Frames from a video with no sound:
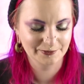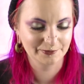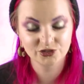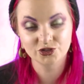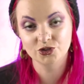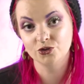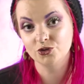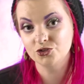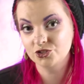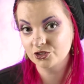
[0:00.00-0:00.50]

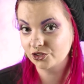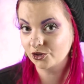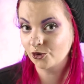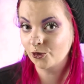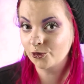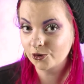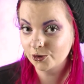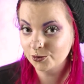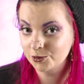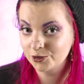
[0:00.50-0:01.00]
So those are the
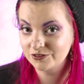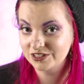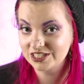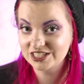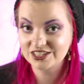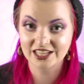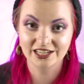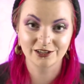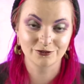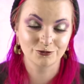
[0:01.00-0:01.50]
horror
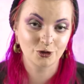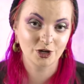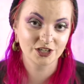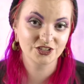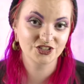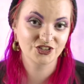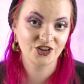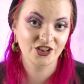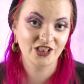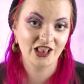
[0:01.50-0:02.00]
movies that I've
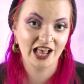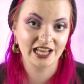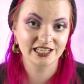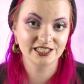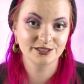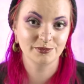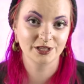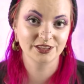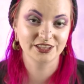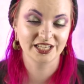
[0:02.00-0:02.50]
watched in the
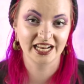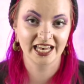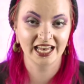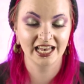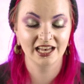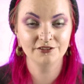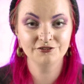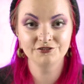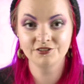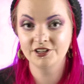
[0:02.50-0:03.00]
last month and a
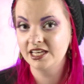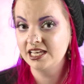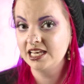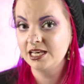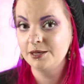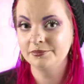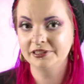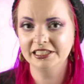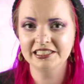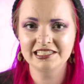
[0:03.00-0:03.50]
half.
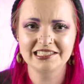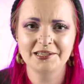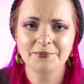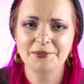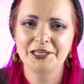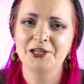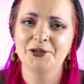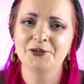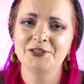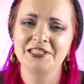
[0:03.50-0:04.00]
Please let
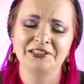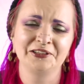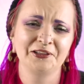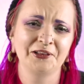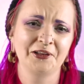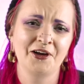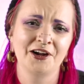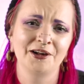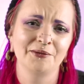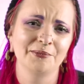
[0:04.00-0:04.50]
me know down in
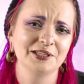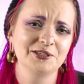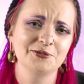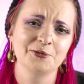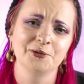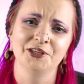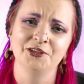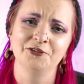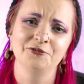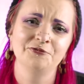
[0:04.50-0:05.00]
the comments
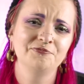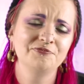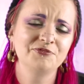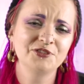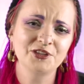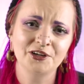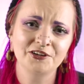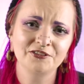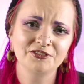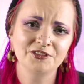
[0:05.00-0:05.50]
what you
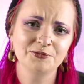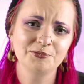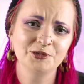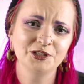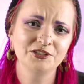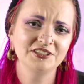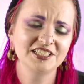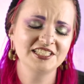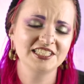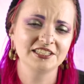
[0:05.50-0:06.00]
thought of the
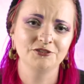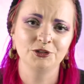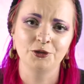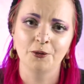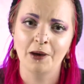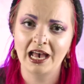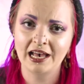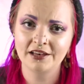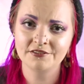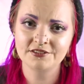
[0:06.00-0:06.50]
movies, if you
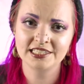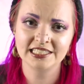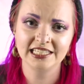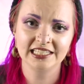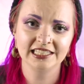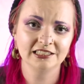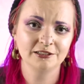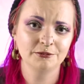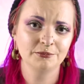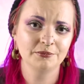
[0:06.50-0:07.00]
have
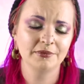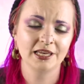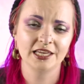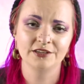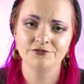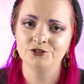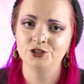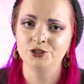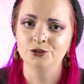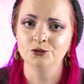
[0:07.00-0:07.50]
seen them,
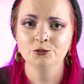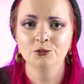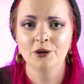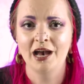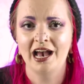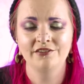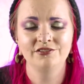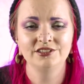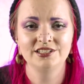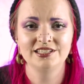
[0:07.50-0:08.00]
if you
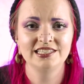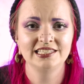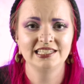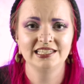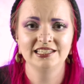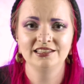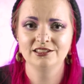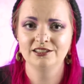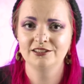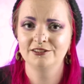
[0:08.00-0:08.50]
haven't
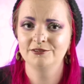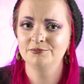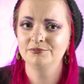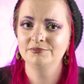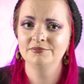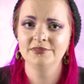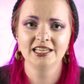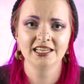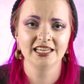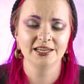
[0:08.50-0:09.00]
seen
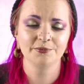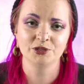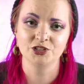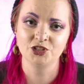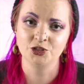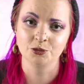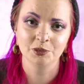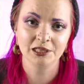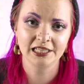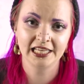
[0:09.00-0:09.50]
them,
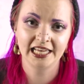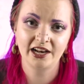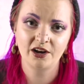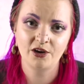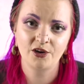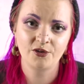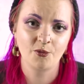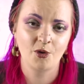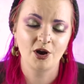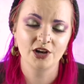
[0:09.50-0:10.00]
but you plan
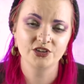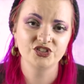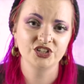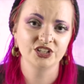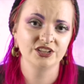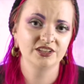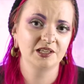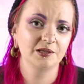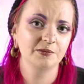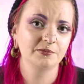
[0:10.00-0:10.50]
on
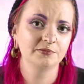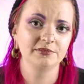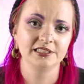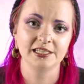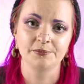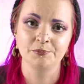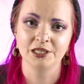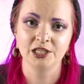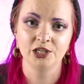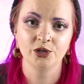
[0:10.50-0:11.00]
watching them,
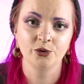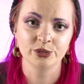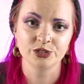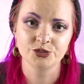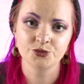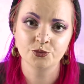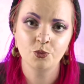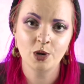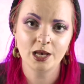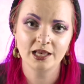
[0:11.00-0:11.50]
let me know
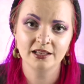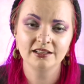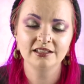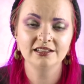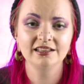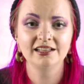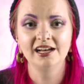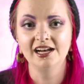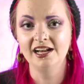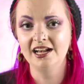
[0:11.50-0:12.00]
as
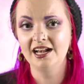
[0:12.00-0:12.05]
well.